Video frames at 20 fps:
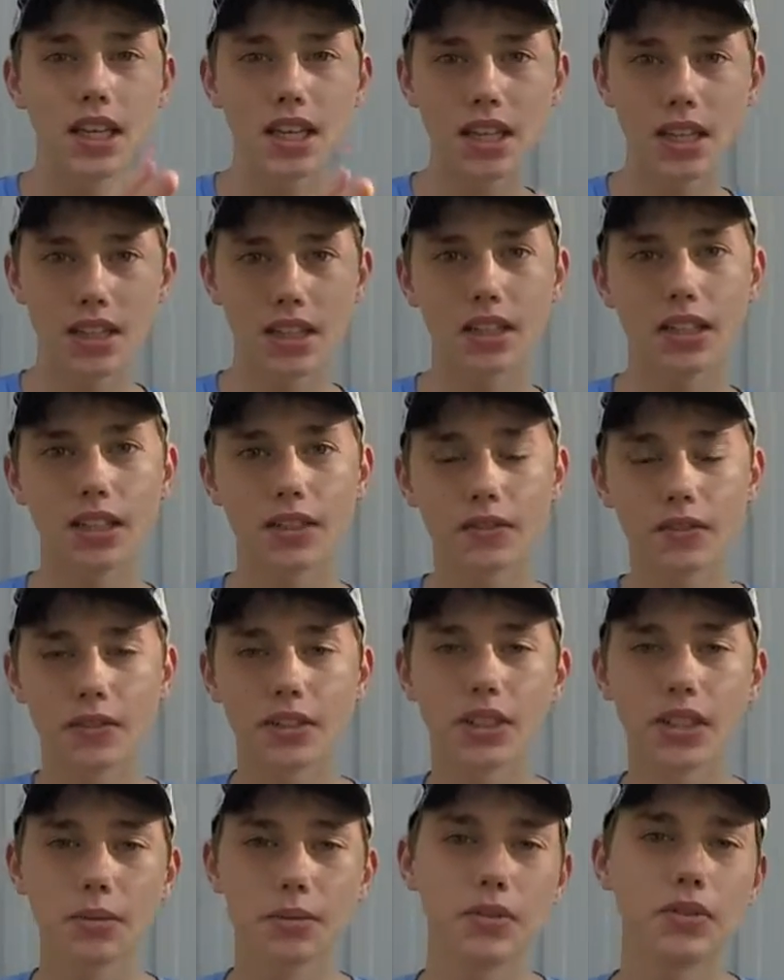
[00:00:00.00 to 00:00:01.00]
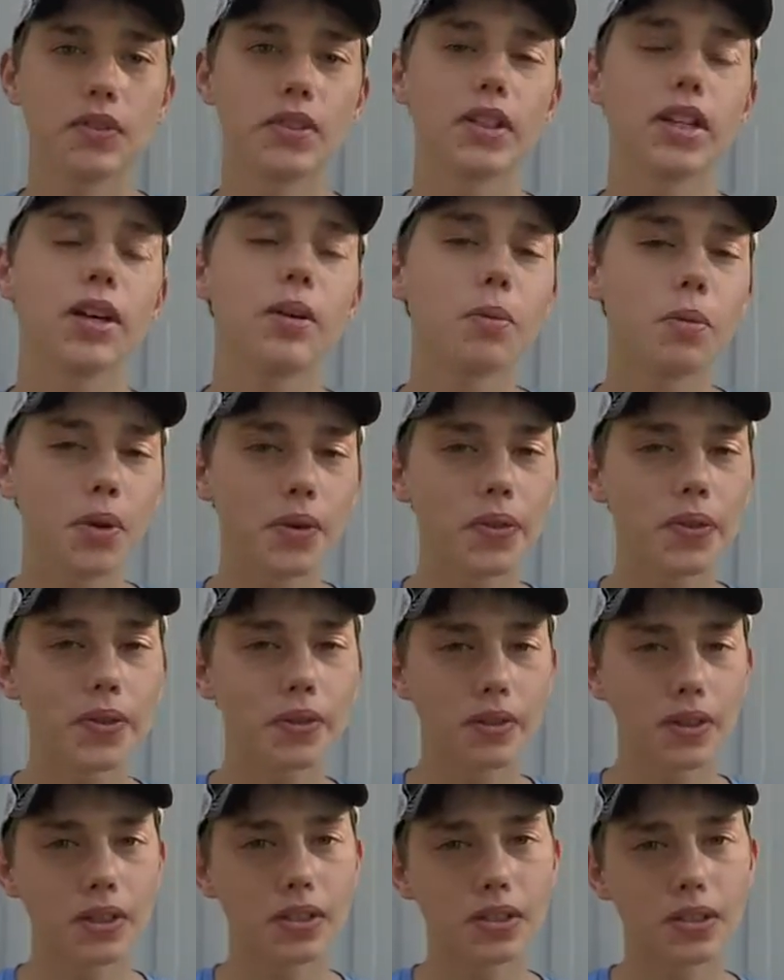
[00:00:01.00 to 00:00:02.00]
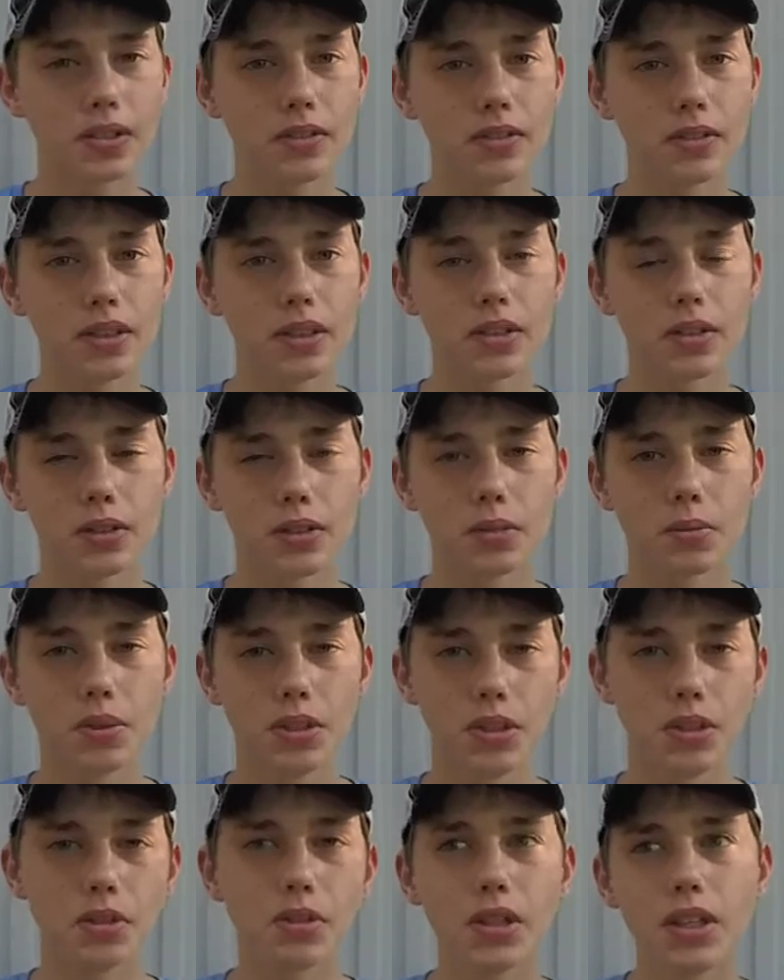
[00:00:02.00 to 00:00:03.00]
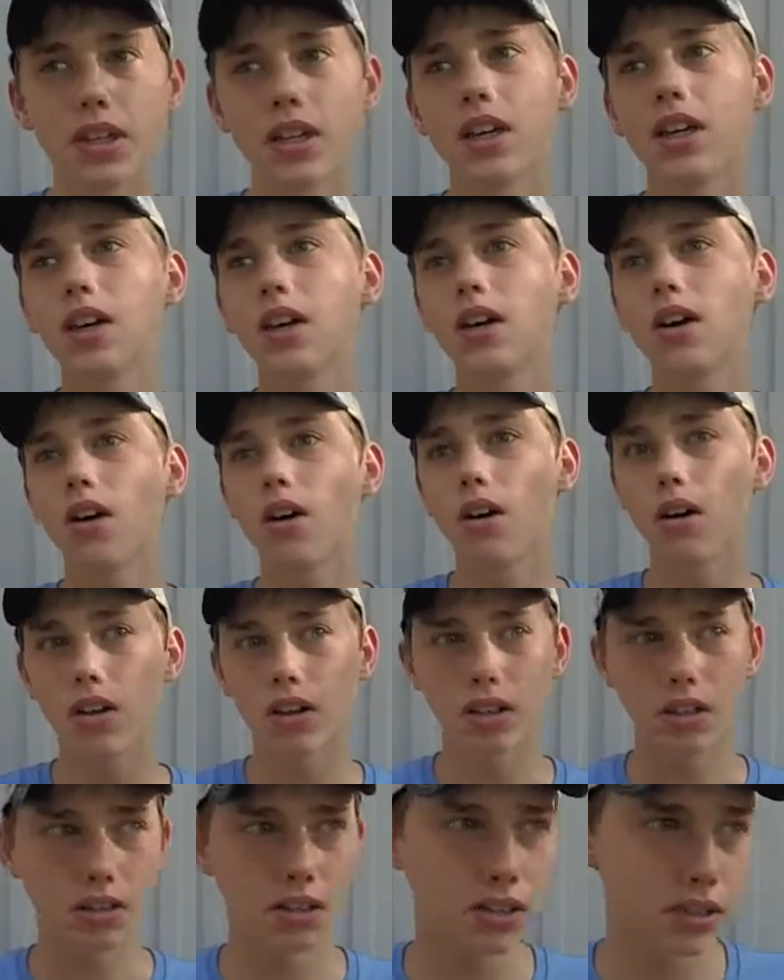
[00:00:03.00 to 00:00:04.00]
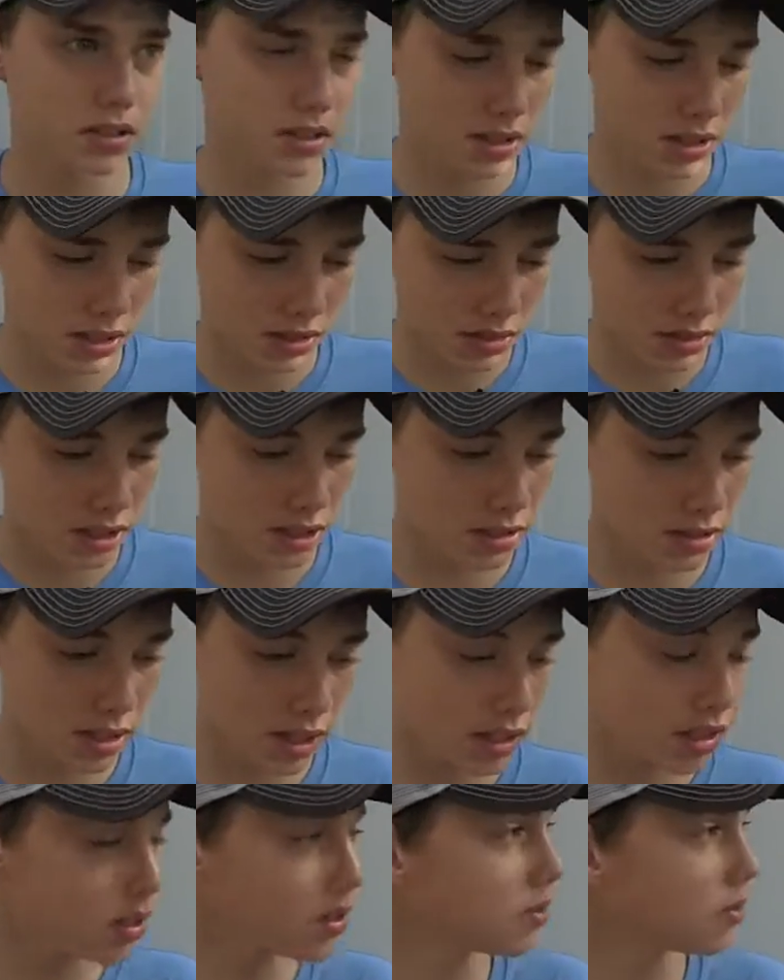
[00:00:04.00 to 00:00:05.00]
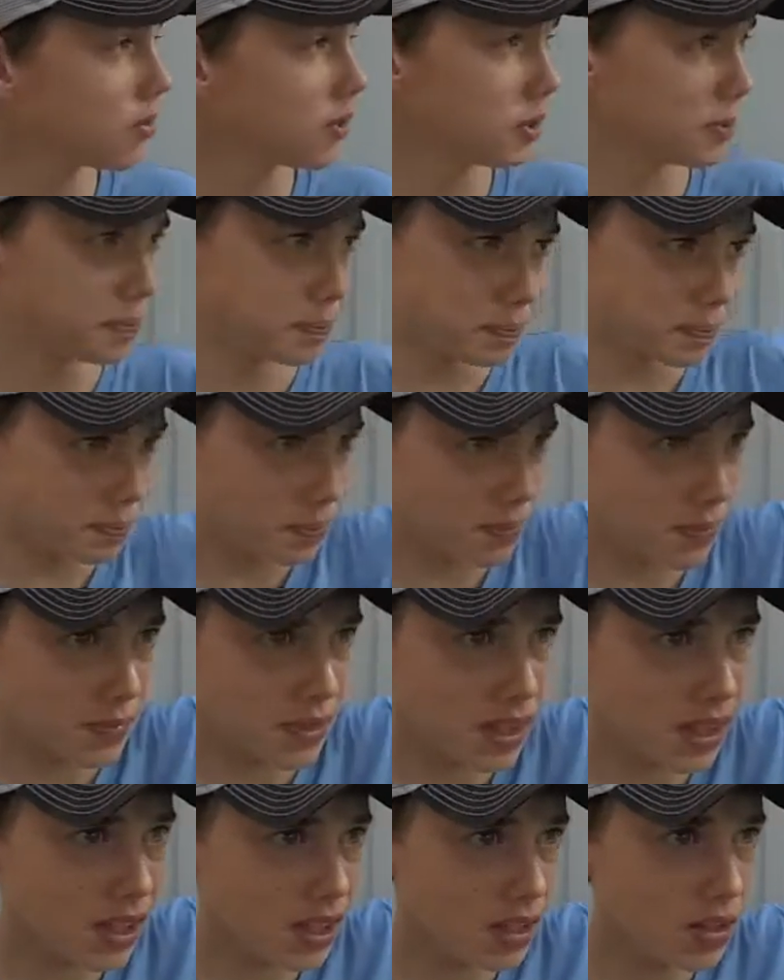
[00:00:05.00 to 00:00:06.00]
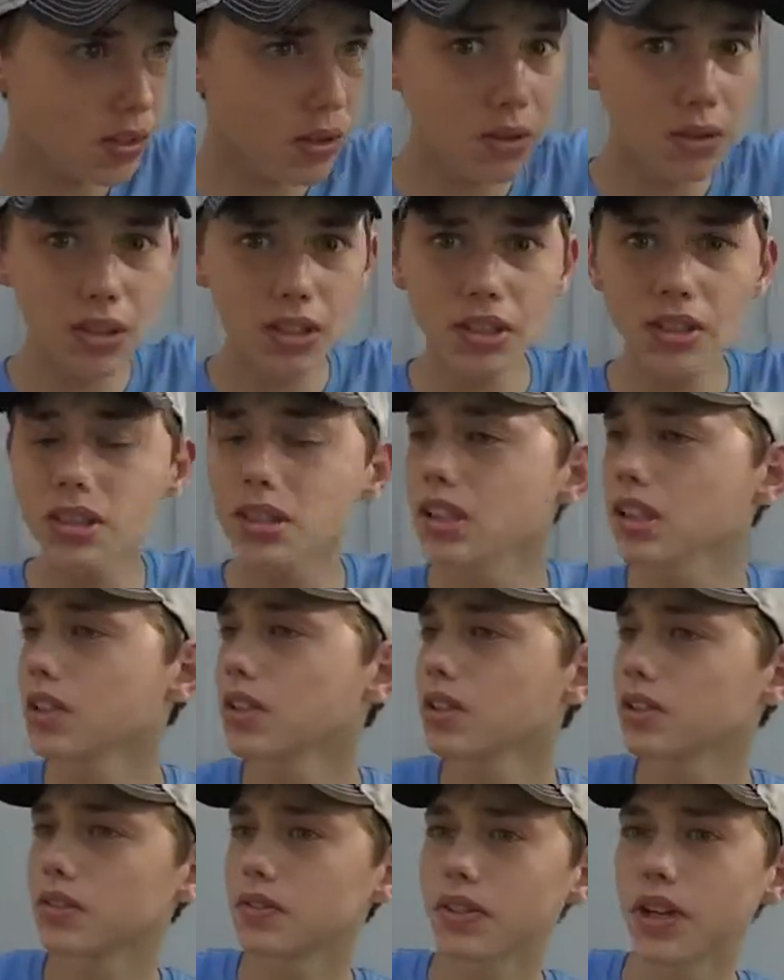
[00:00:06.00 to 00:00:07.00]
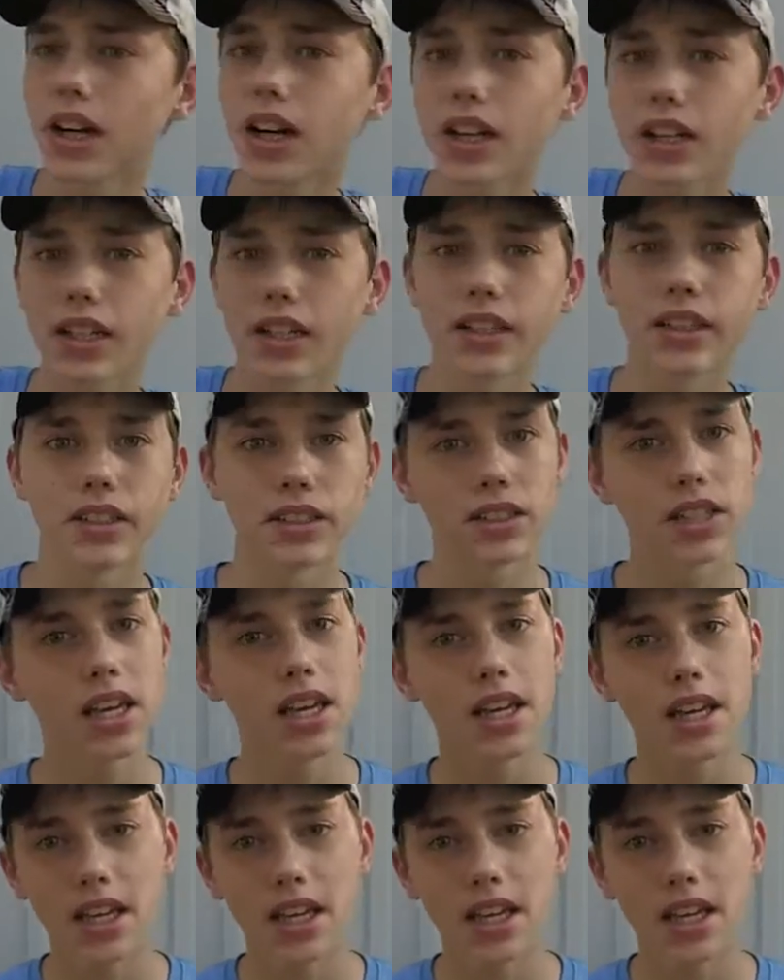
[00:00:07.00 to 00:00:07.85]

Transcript: at the different times of year, and what they're relatively going to be doing all across the United States. That goes for cold areas, that goes for hot areas.